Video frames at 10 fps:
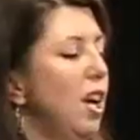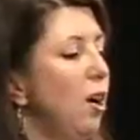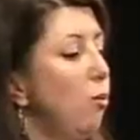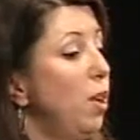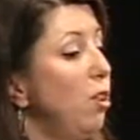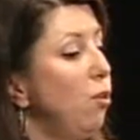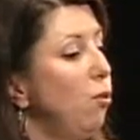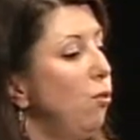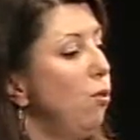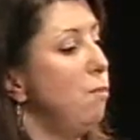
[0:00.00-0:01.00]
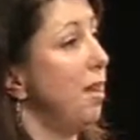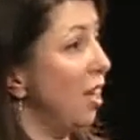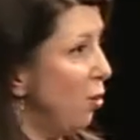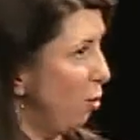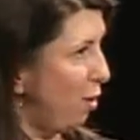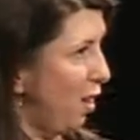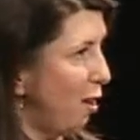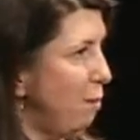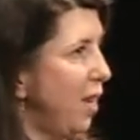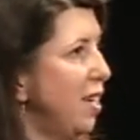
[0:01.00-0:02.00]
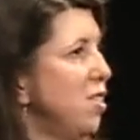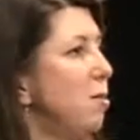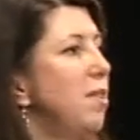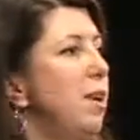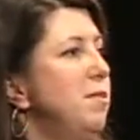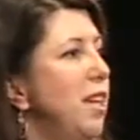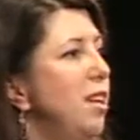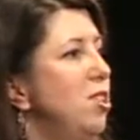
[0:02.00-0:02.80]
we do manual therapy, and sometimes that